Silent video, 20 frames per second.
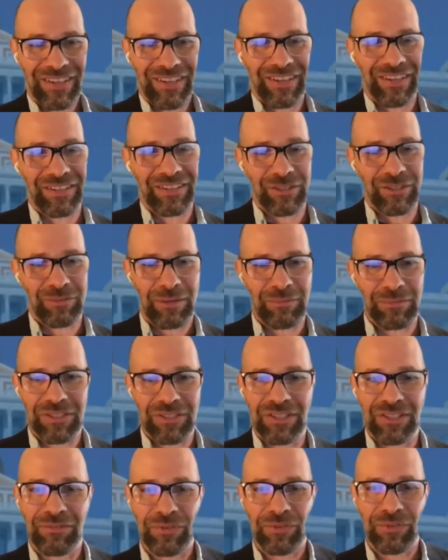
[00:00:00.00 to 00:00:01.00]
And sometimes
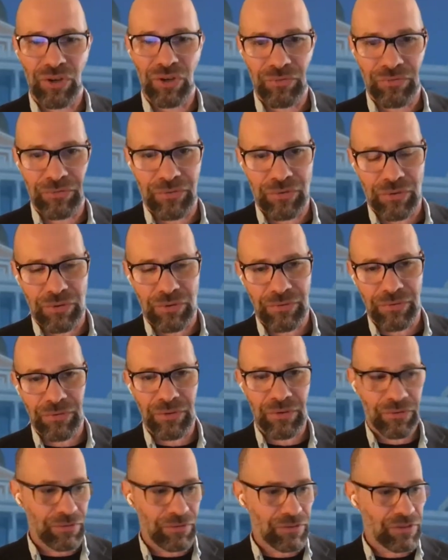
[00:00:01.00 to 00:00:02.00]
it's difficult for,
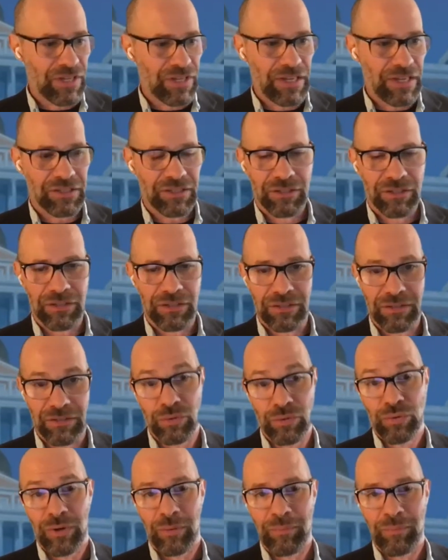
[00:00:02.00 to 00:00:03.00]
states
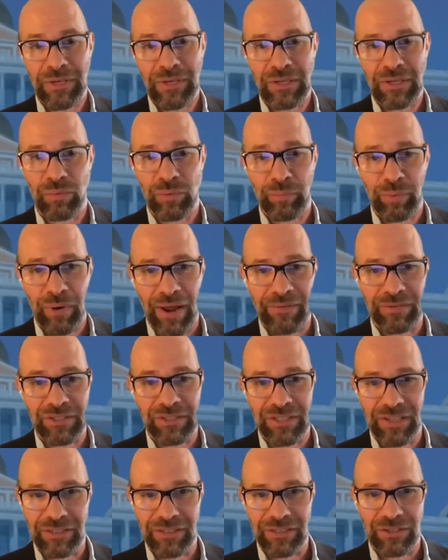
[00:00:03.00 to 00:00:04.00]
to compete with private
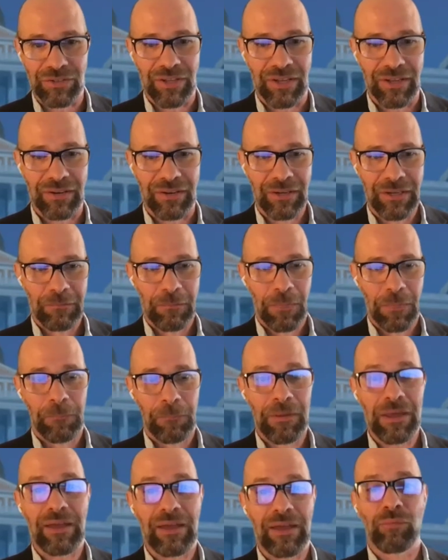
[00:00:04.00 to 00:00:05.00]
sector that
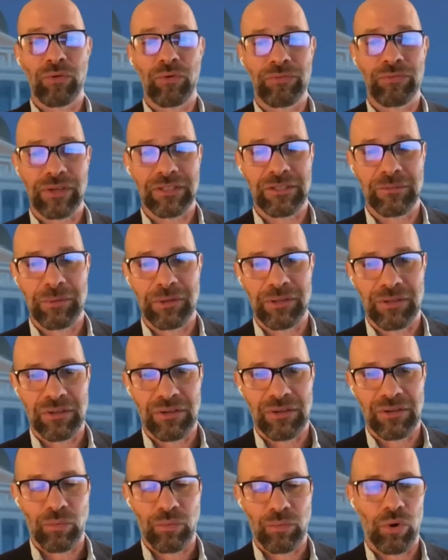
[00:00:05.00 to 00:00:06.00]
may have more
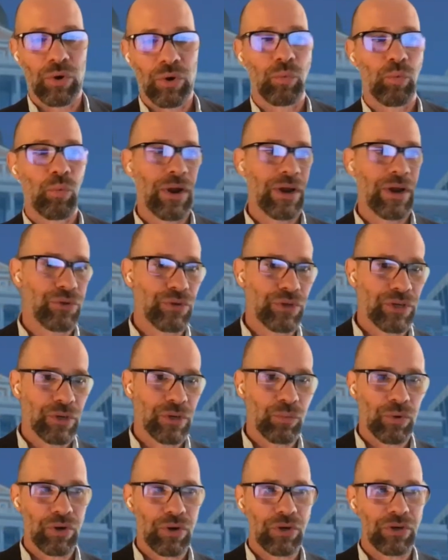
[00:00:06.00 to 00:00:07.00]
flexibility on where you
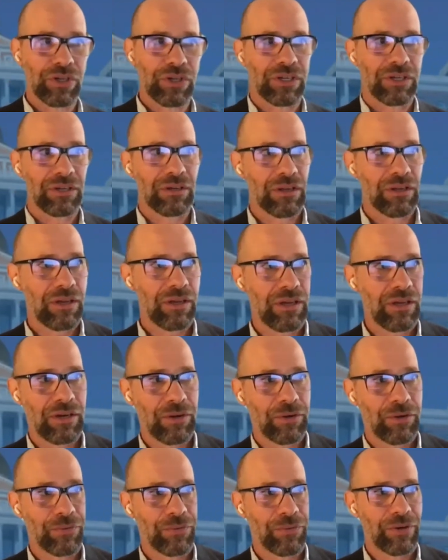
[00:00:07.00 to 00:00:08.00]
can work and,
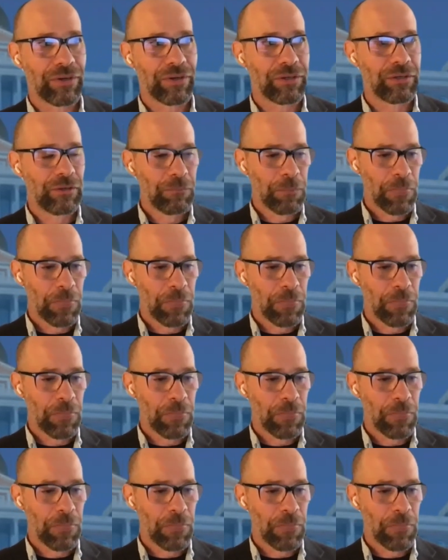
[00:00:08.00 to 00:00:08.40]
the